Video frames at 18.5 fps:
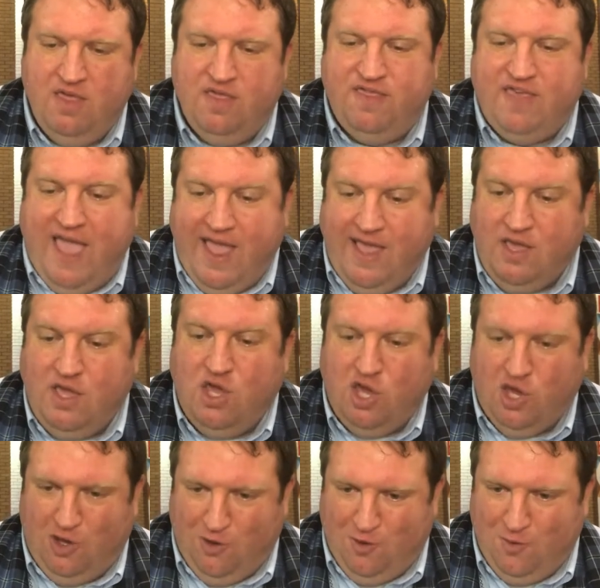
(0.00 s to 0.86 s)
thank
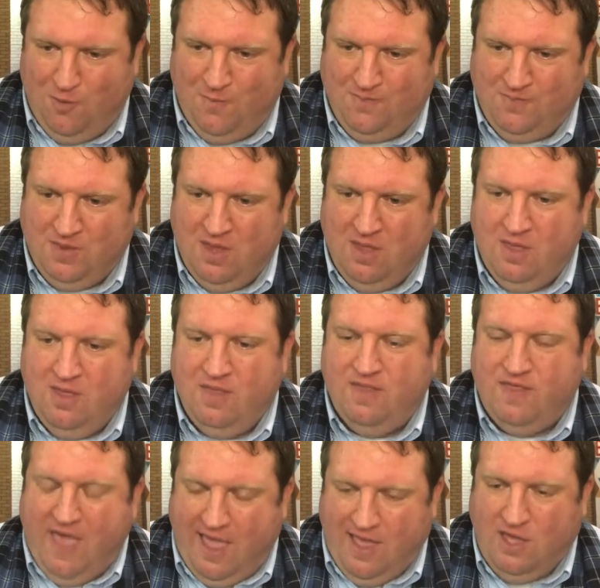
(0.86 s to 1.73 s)

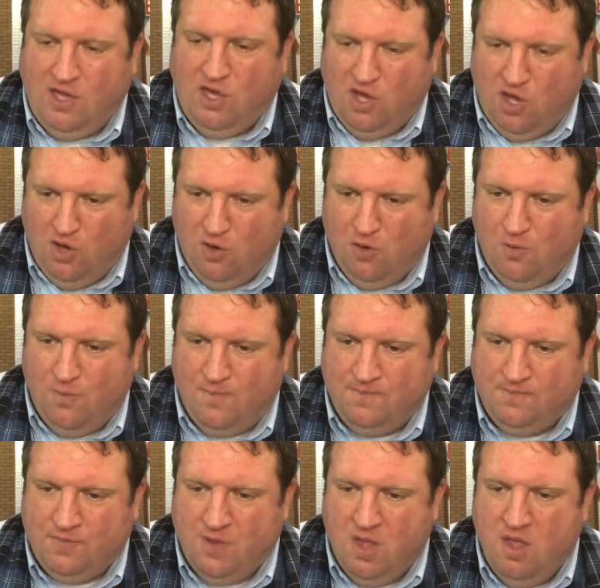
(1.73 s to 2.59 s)
you
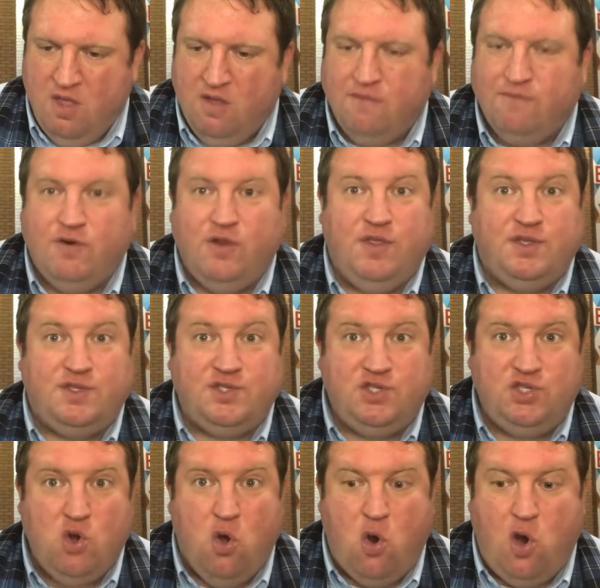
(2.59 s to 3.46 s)
for the
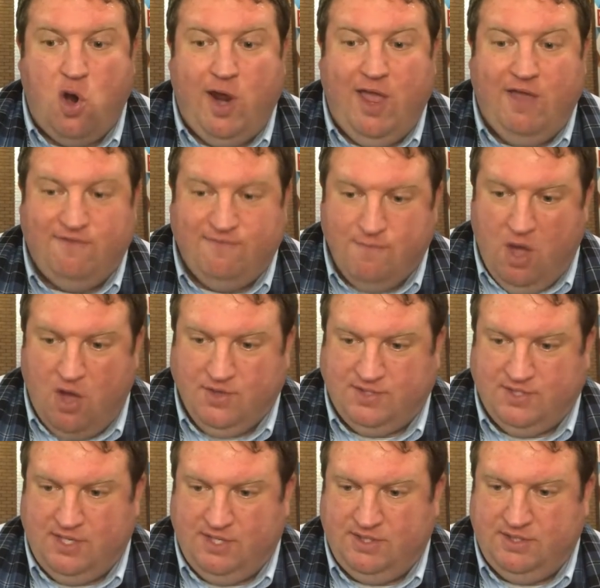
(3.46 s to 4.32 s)
story of
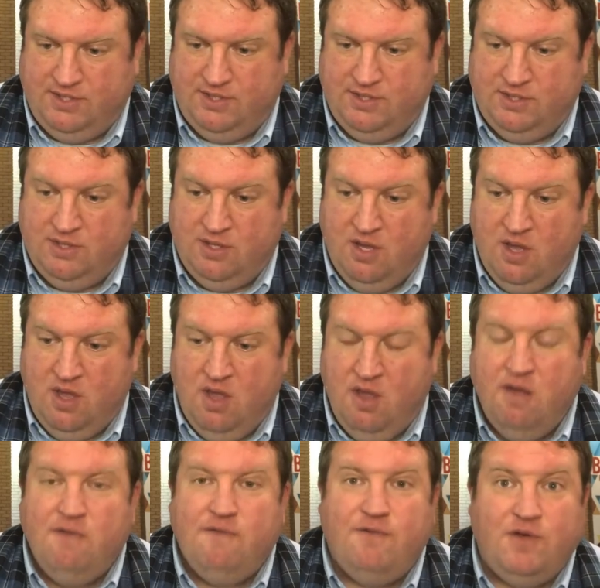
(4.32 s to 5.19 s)
Moses,
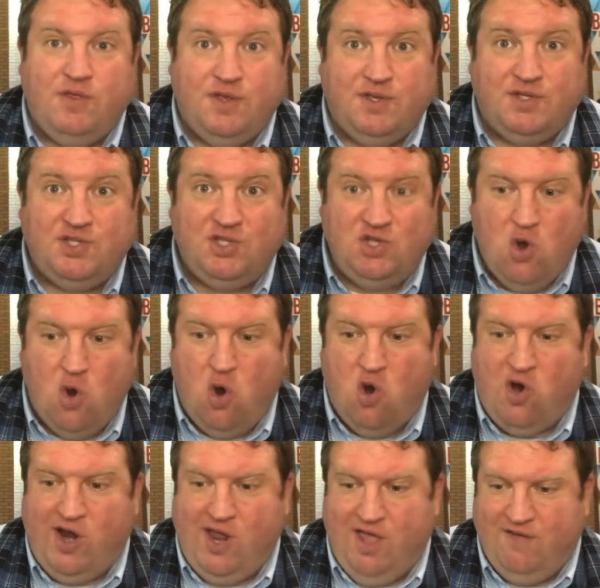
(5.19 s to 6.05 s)
for the
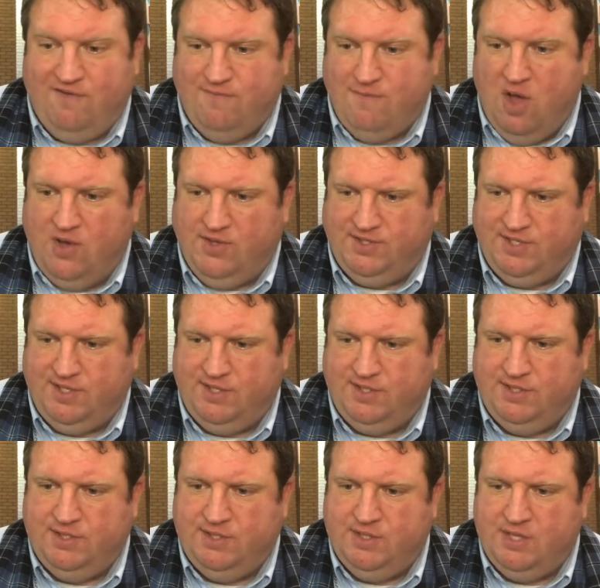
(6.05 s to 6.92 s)
story of
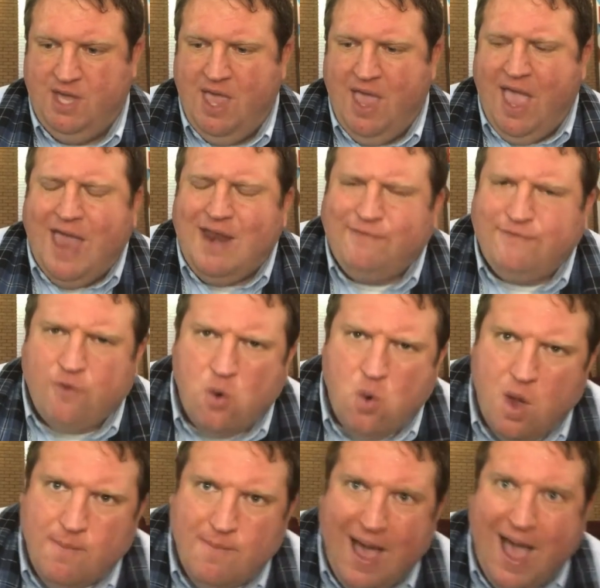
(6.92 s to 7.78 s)
Moses, and for
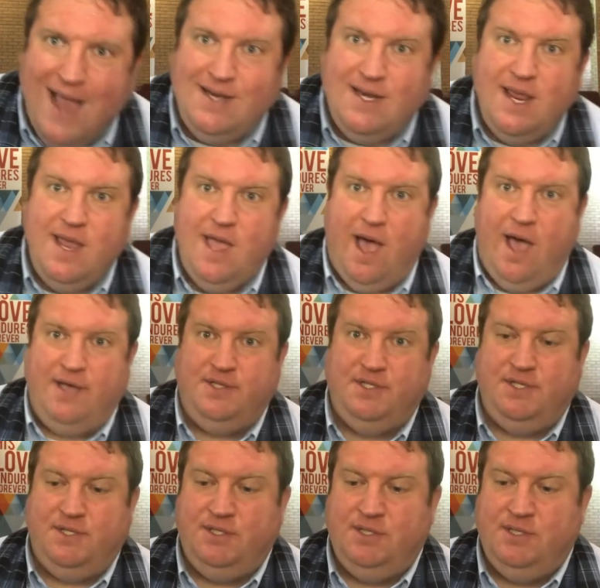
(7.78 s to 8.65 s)
reminding
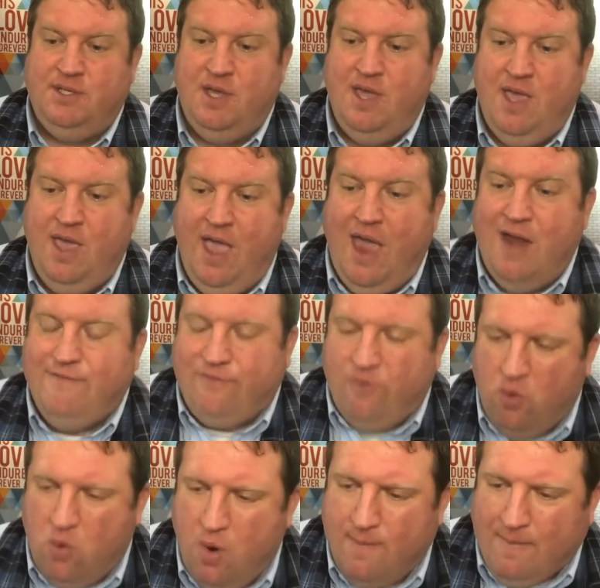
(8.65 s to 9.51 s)
us, and
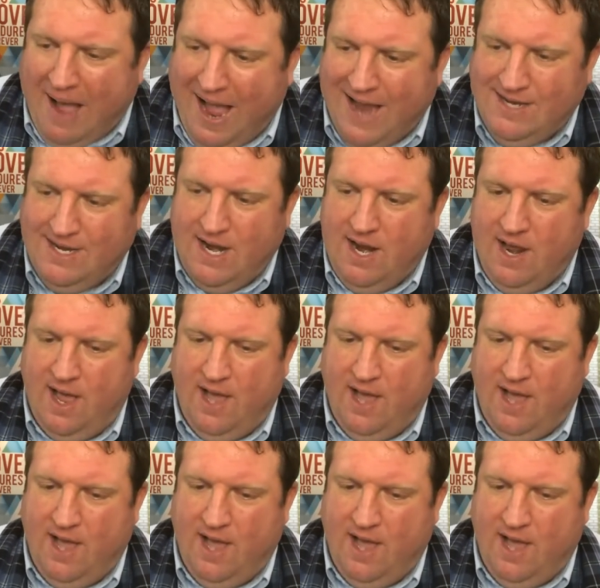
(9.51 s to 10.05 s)
for reminding